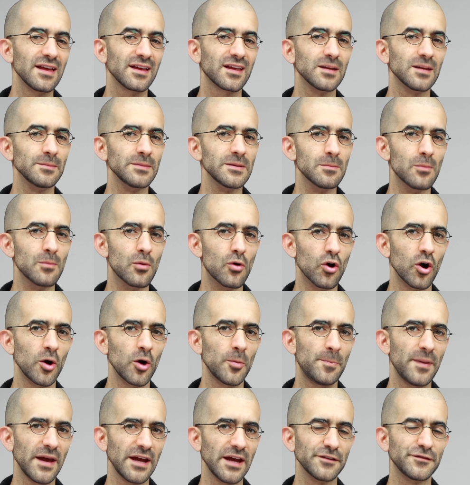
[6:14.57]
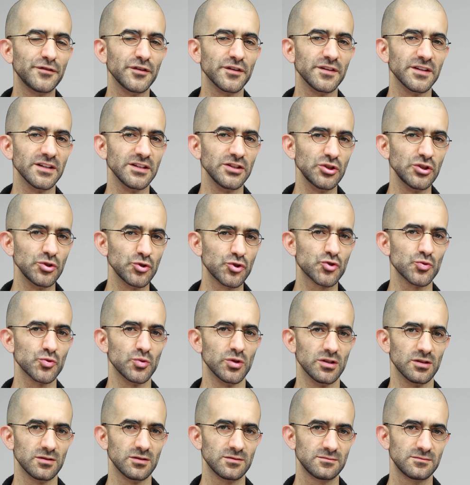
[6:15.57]
can be more painful than
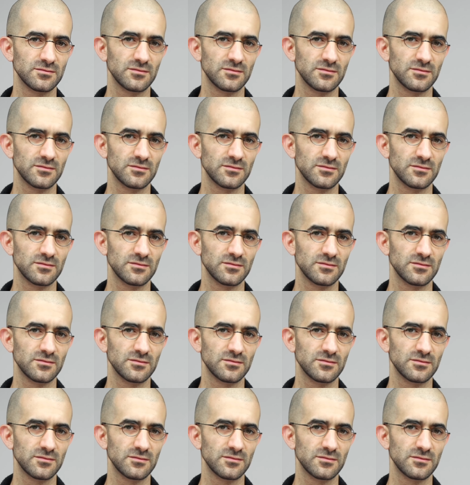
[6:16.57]
usual.